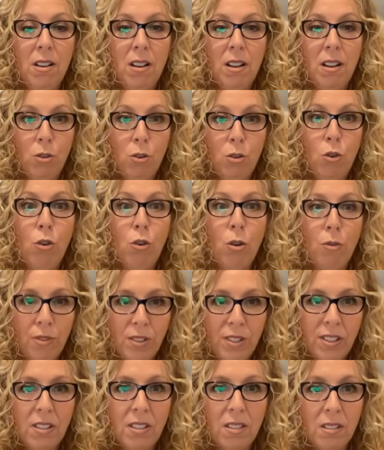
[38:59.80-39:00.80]
law
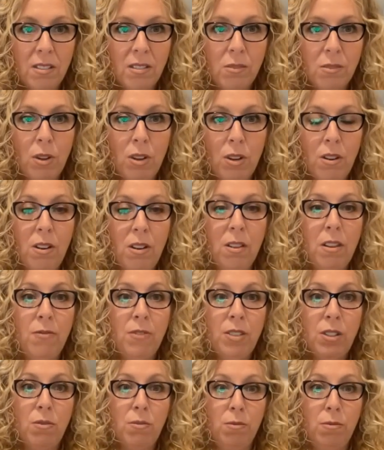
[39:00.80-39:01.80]
offices when
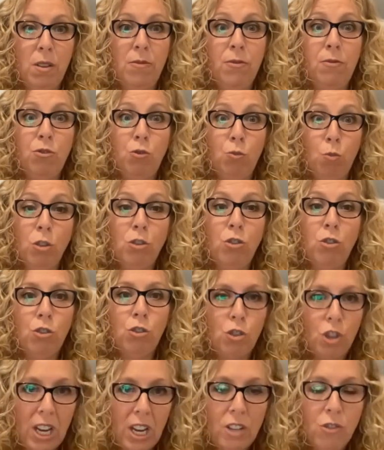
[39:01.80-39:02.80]
they've wanted to
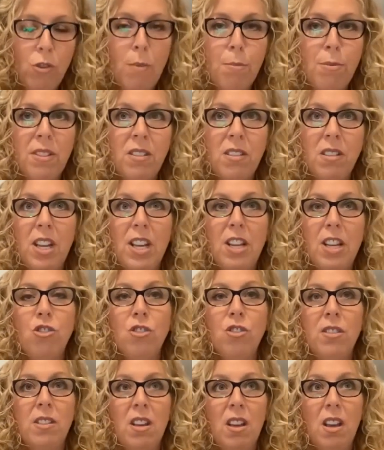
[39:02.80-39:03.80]
change
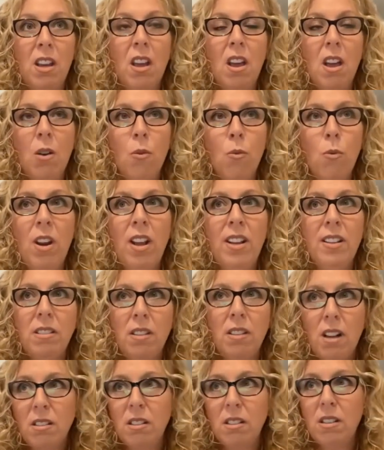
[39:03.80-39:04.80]
representation, saying, when I
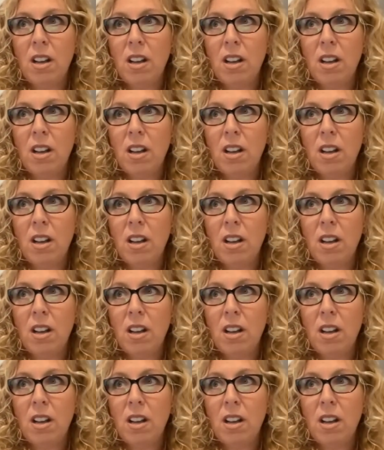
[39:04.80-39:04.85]
started